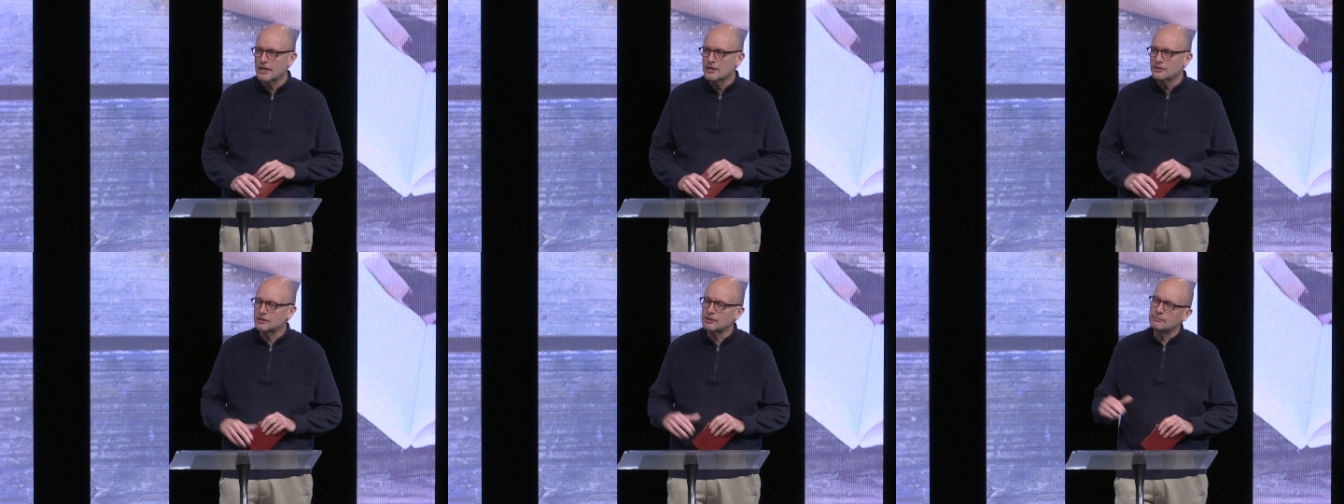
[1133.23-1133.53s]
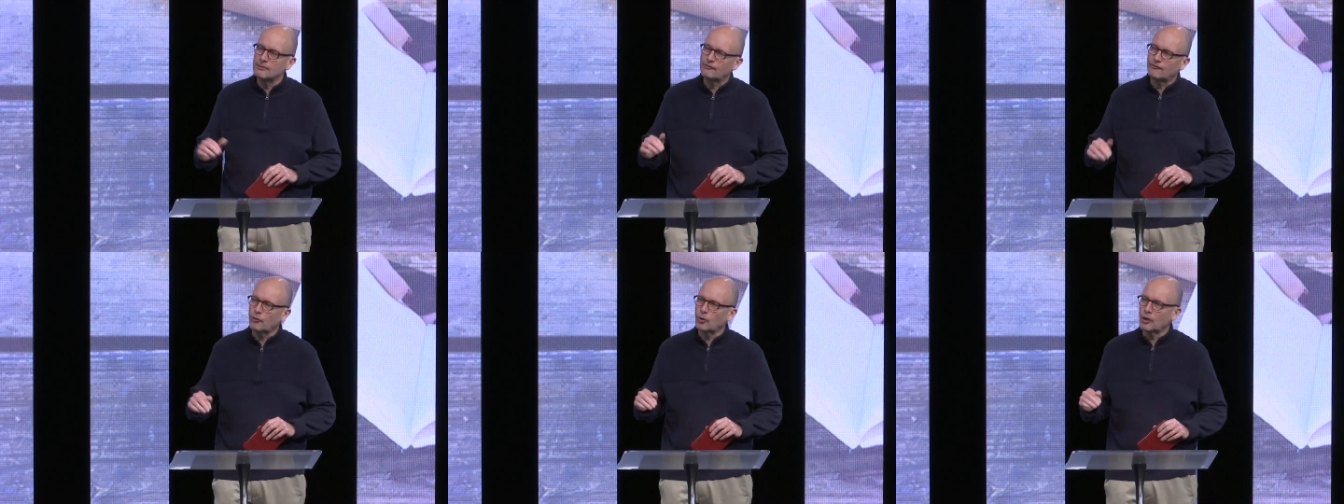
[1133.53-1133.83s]
see
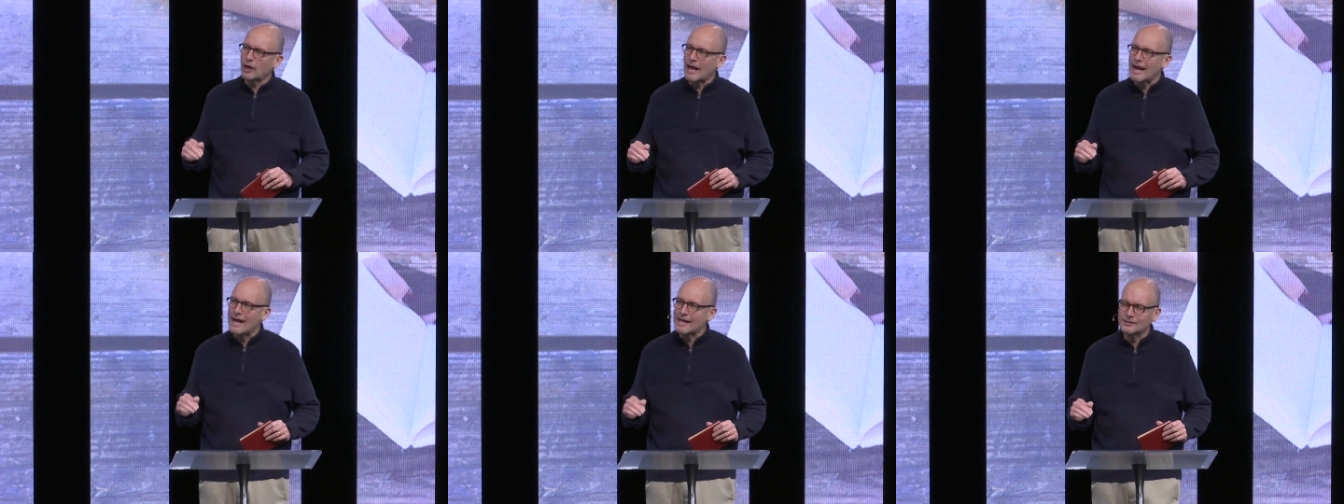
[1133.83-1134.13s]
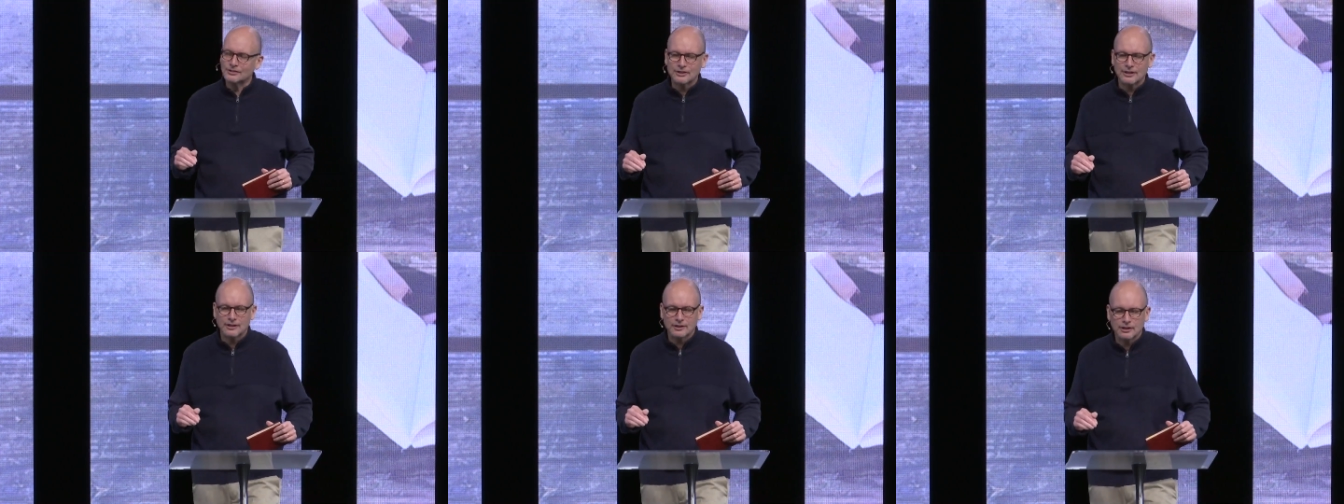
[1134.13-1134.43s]
before
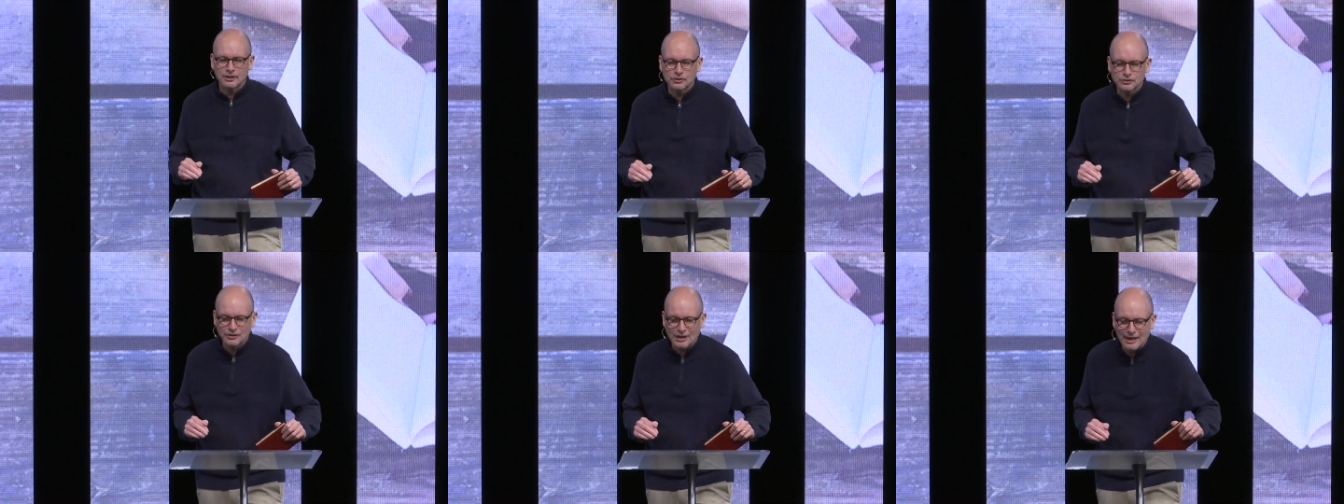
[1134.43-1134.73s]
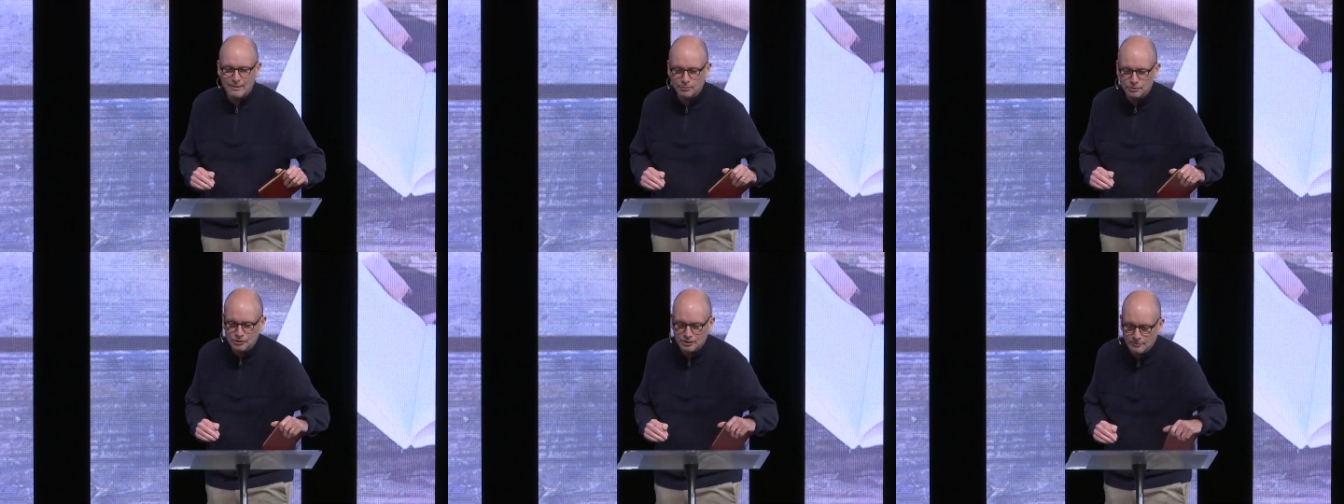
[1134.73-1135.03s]
asking the
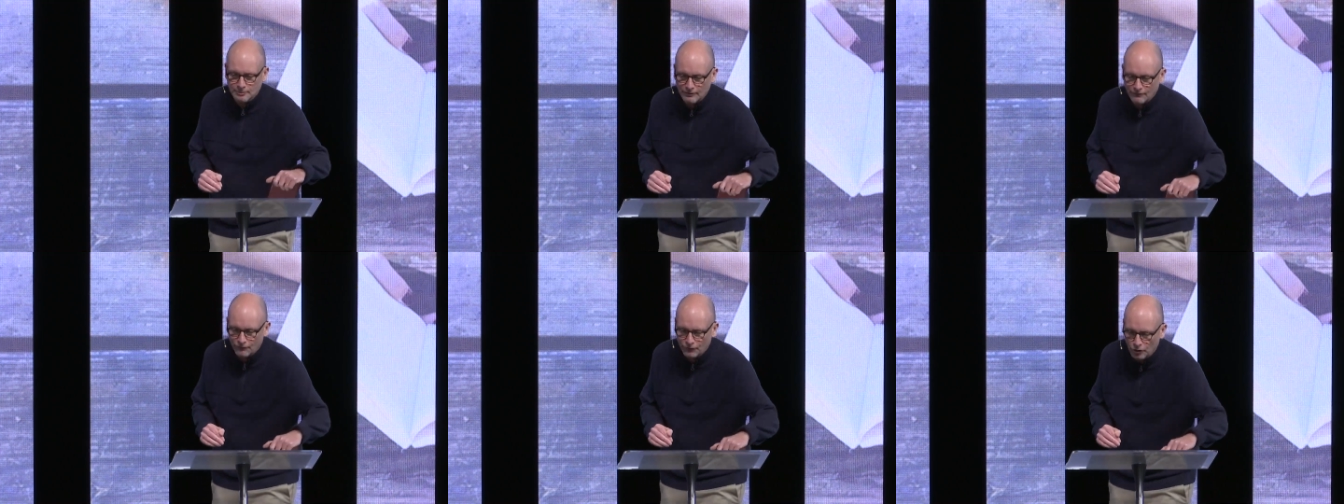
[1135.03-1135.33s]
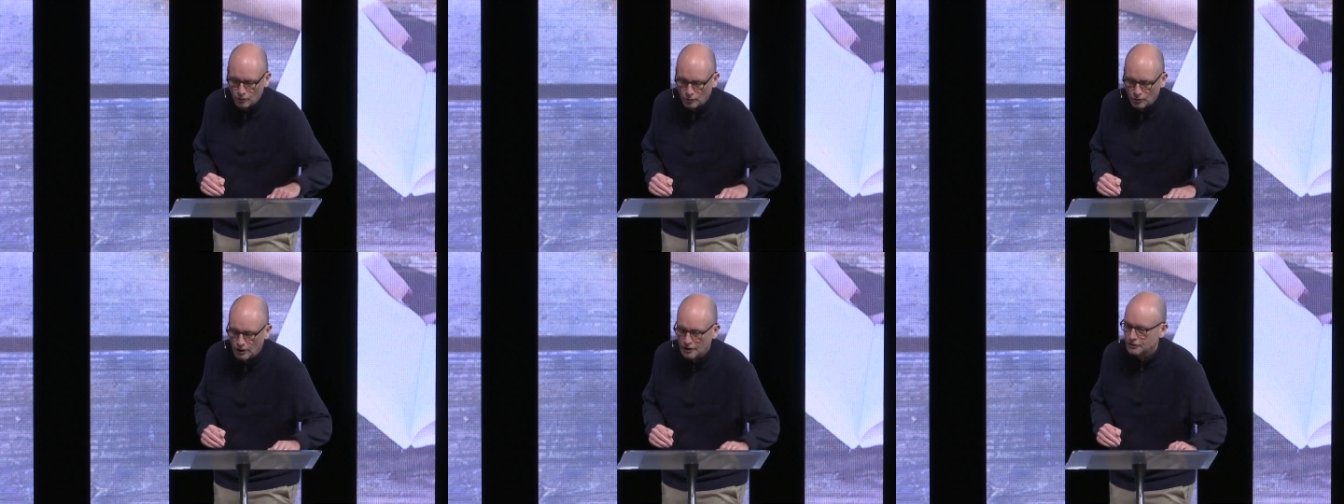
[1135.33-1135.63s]
disciples to be
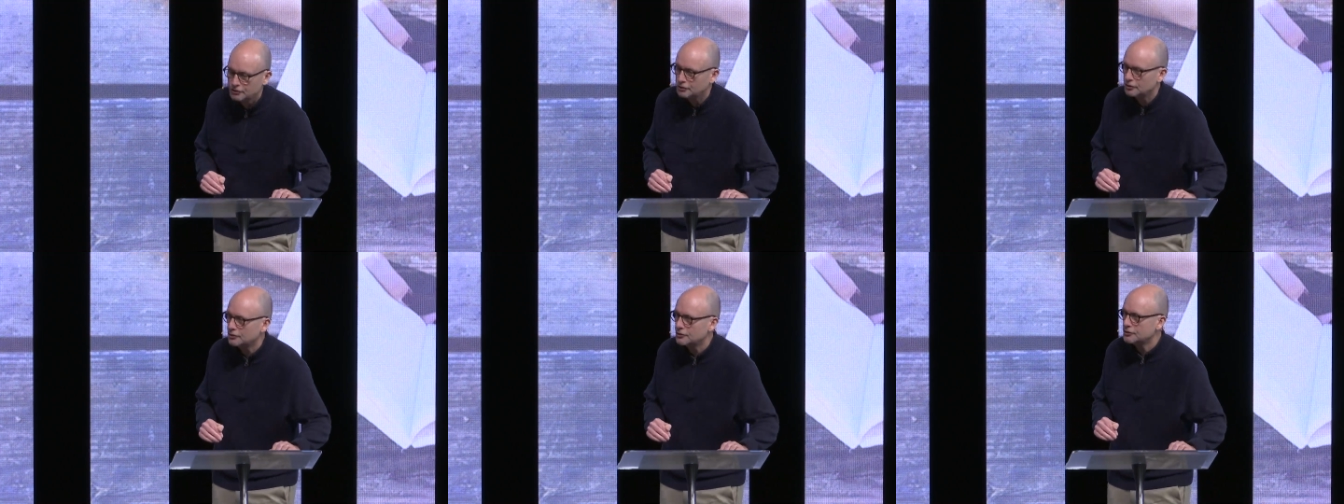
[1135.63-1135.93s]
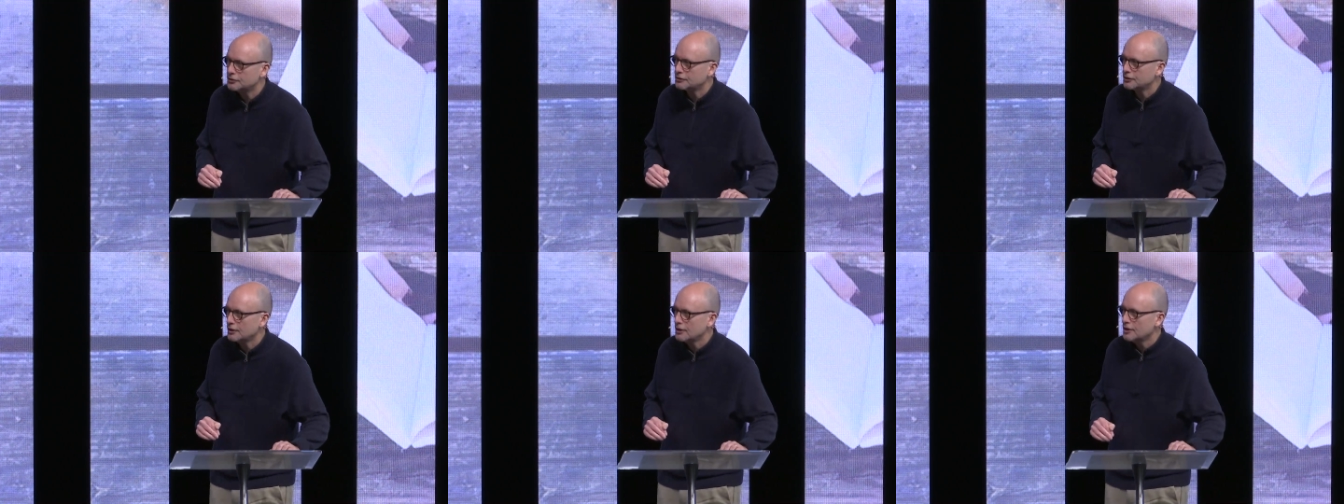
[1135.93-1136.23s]
foot
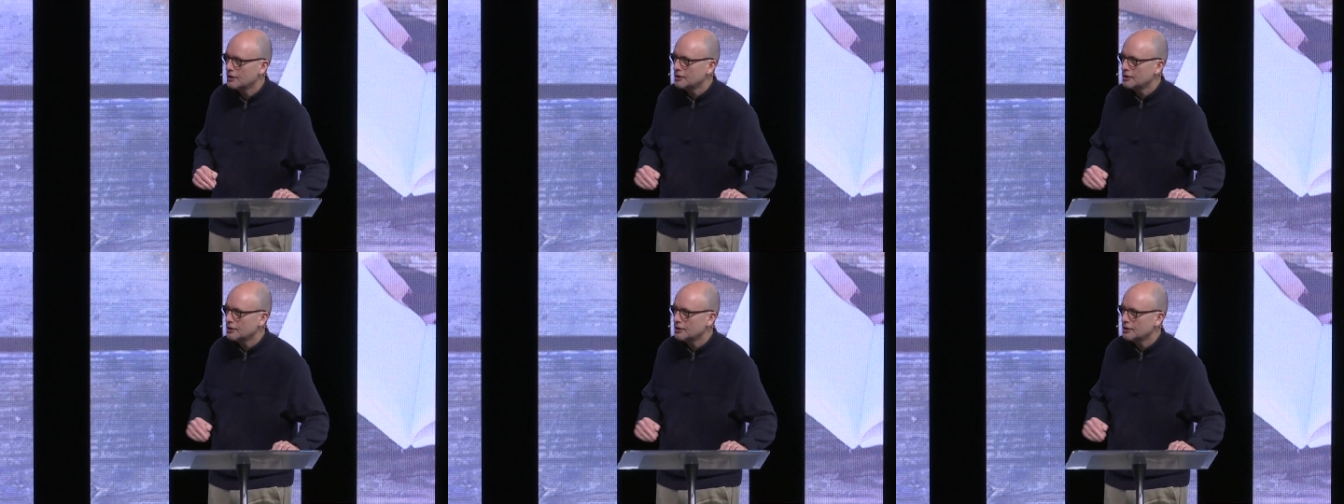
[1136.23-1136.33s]
washers